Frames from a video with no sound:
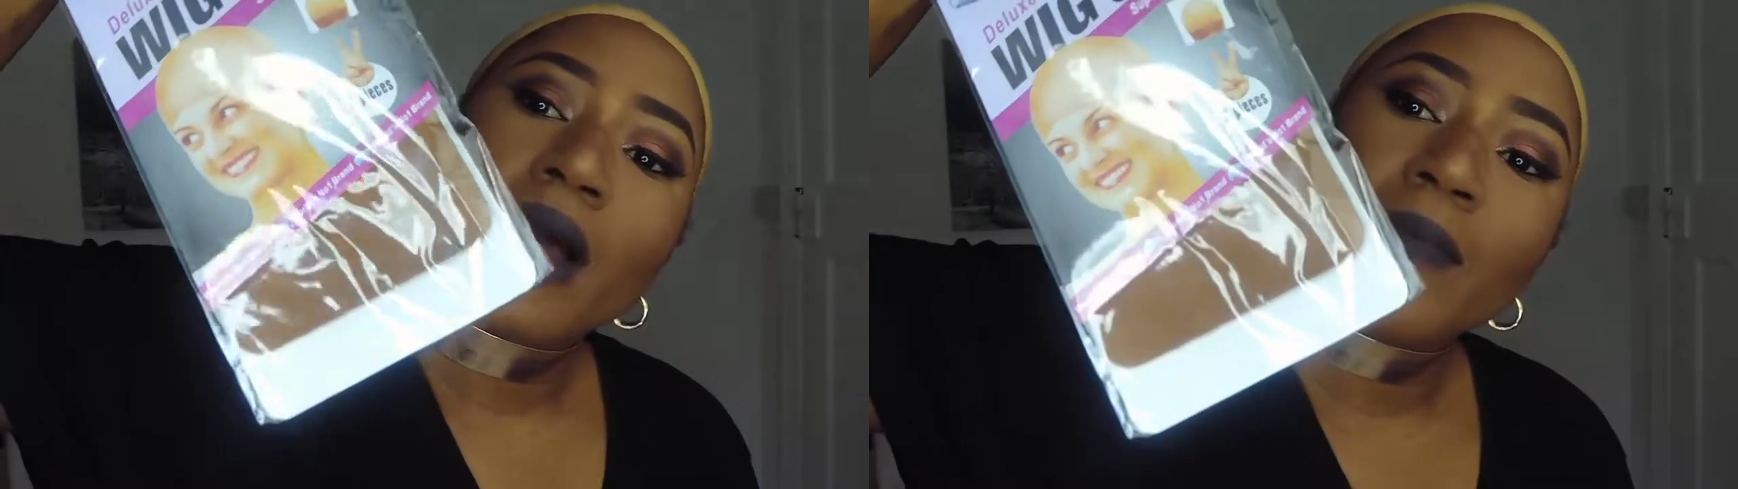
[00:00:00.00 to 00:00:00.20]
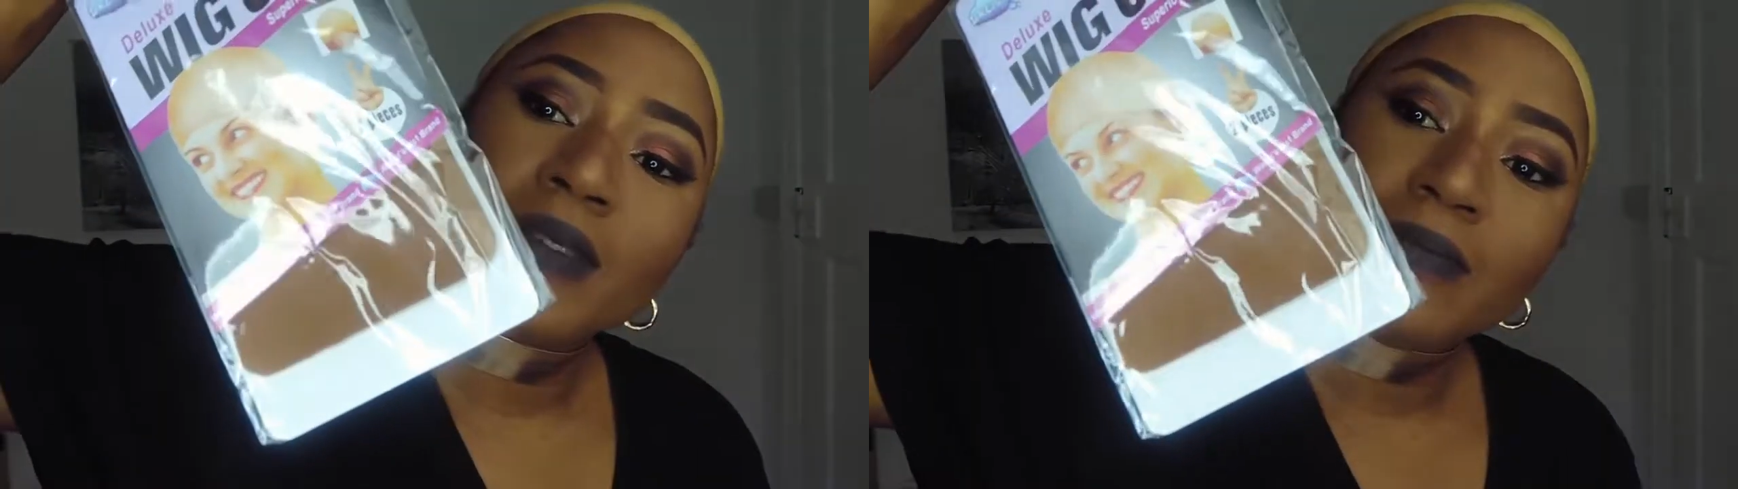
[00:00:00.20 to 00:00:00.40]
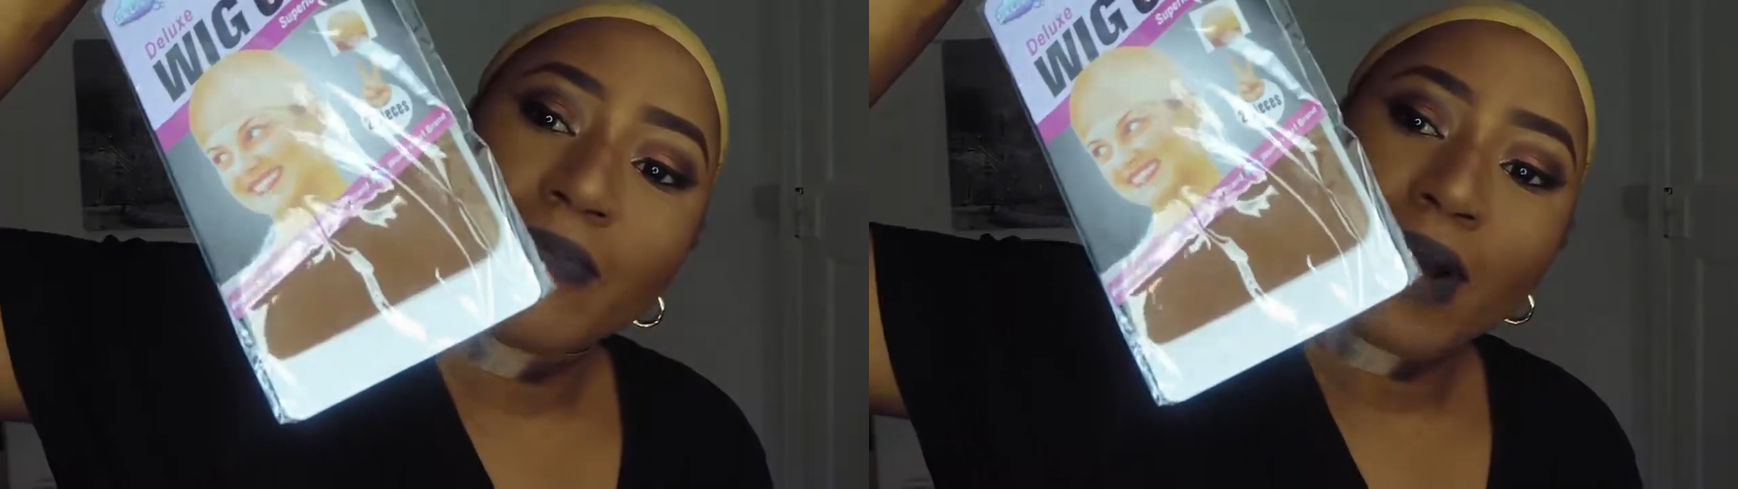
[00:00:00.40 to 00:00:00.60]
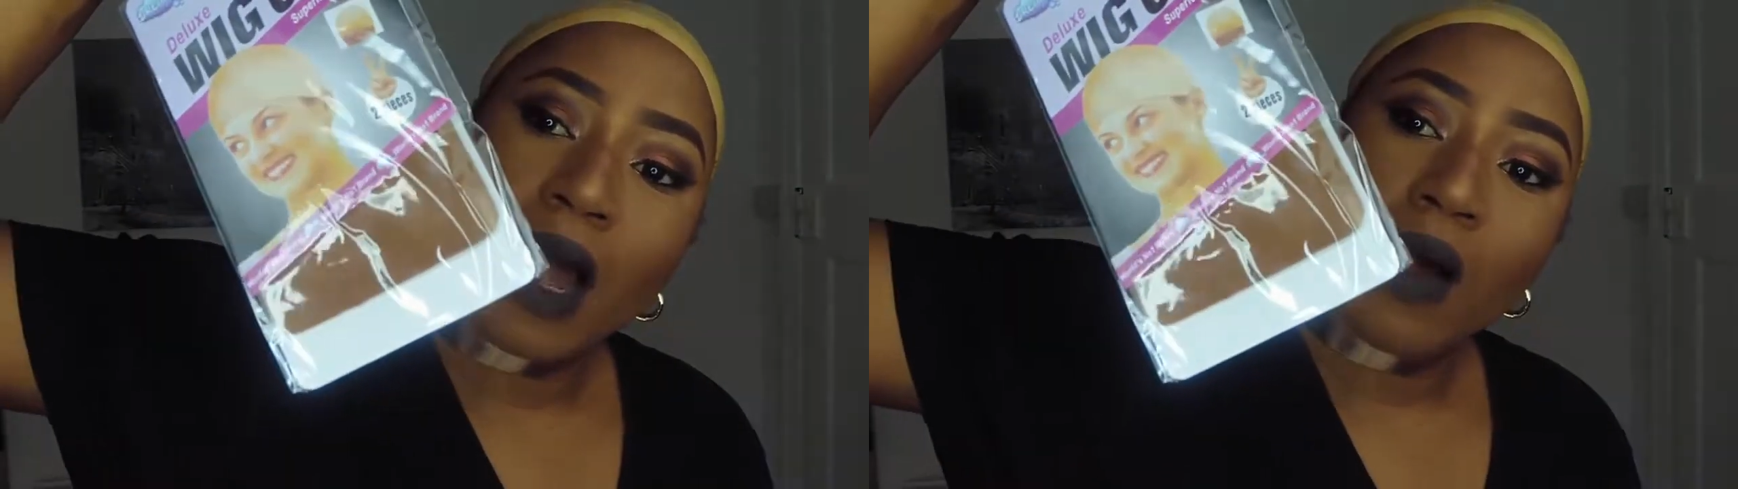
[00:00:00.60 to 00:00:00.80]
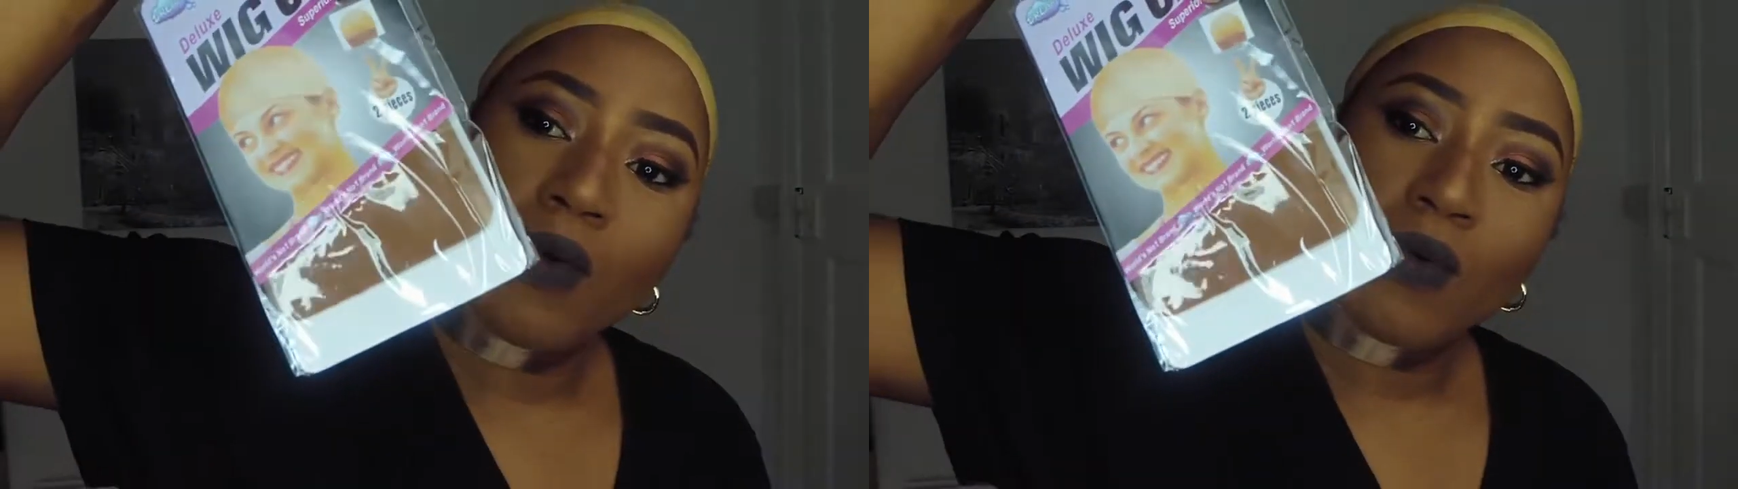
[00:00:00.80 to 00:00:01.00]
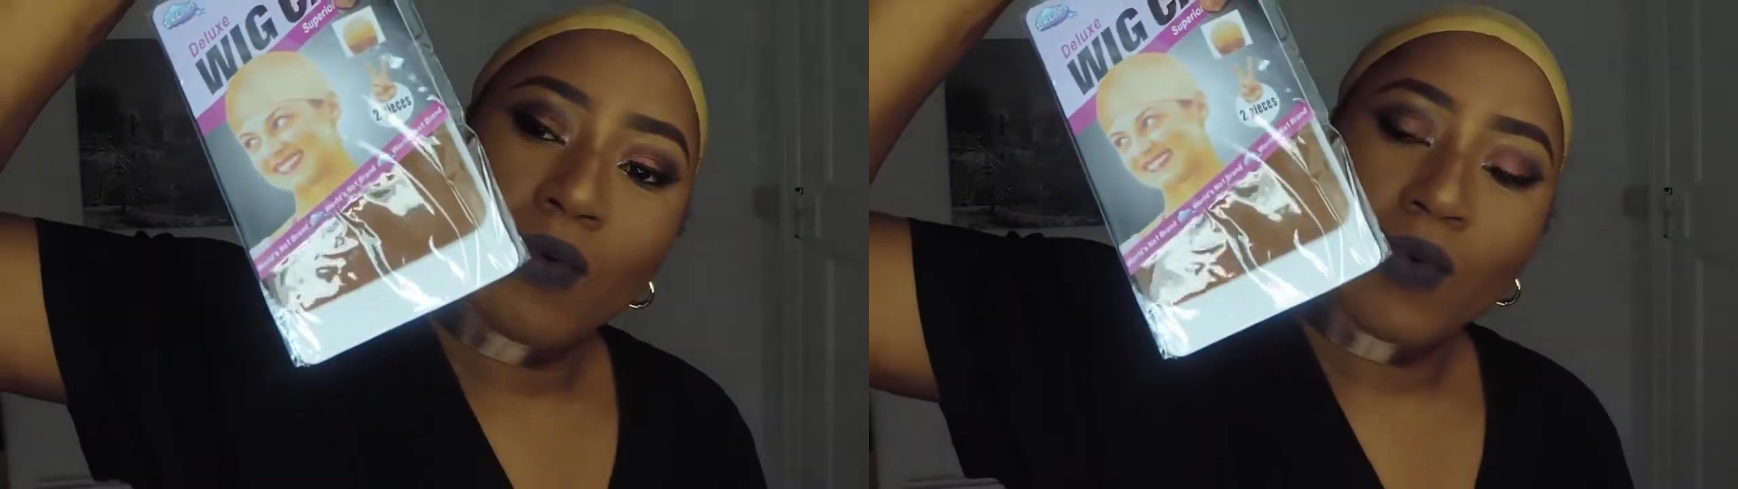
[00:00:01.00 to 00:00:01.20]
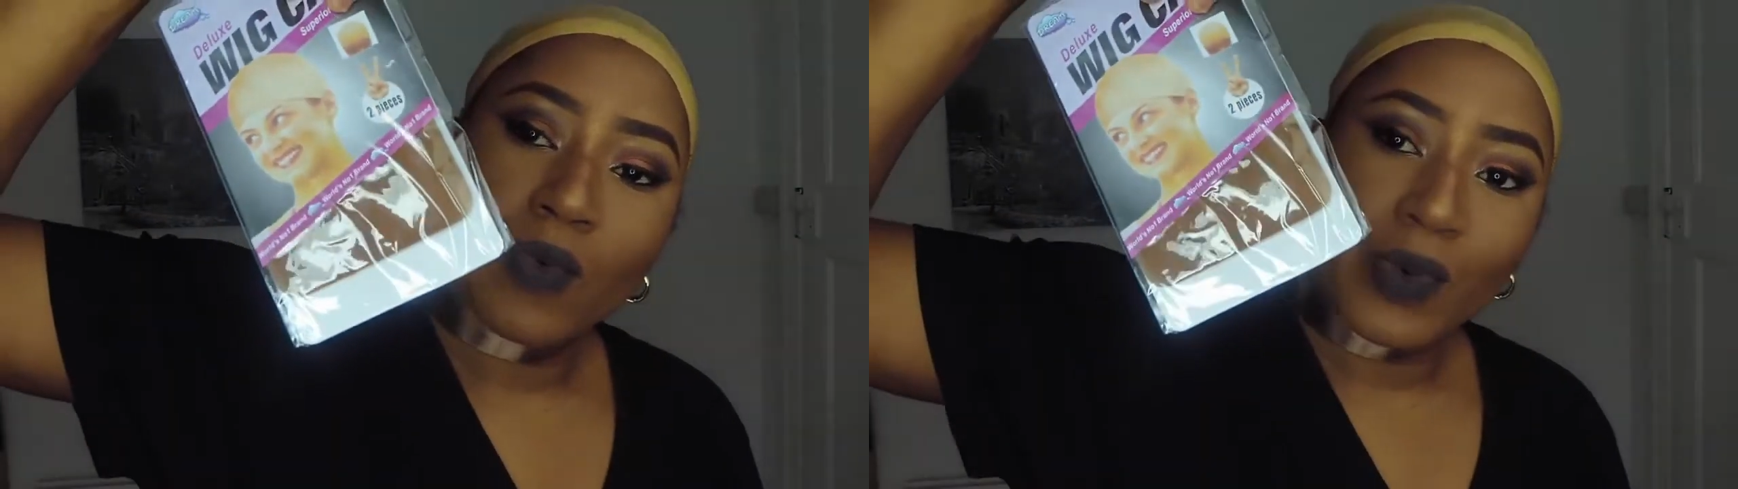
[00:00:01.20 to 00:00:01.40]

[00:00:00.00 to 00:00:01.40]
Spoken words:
cap is brown,